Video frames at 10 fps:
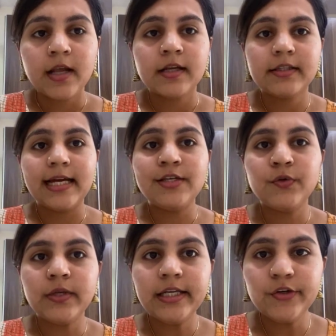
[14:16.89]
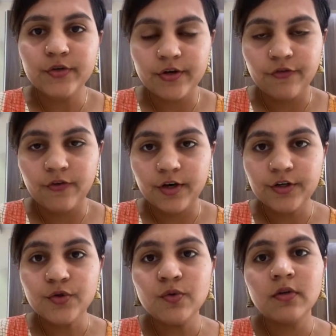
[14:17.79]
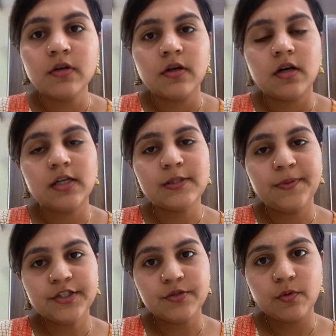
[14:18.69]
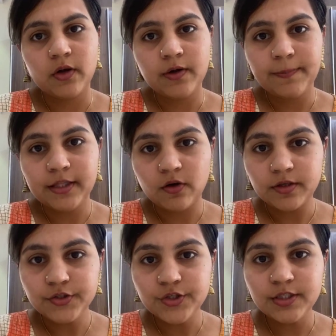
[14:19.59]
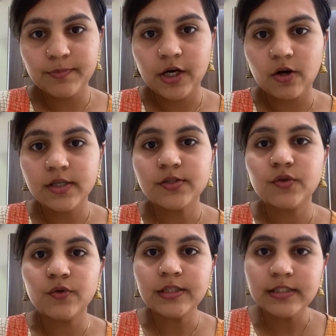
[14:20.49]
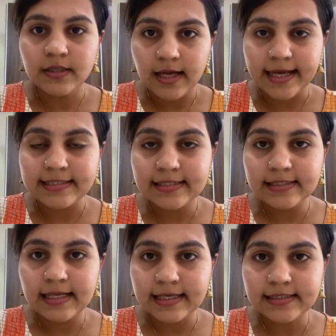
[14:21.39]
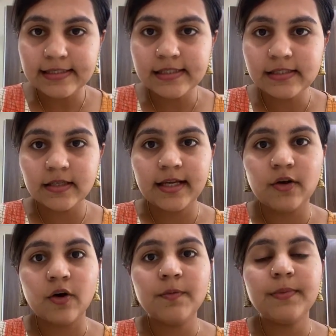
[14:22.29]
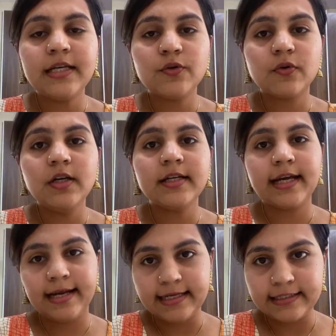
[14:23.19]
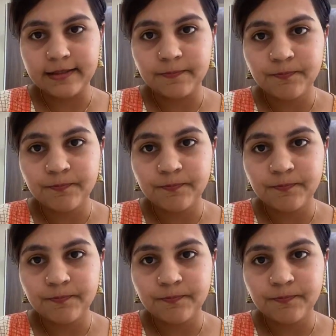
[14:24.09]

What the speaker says: then you need to refer to a speech swallowing pathologist, because those exercises cannot be told directly.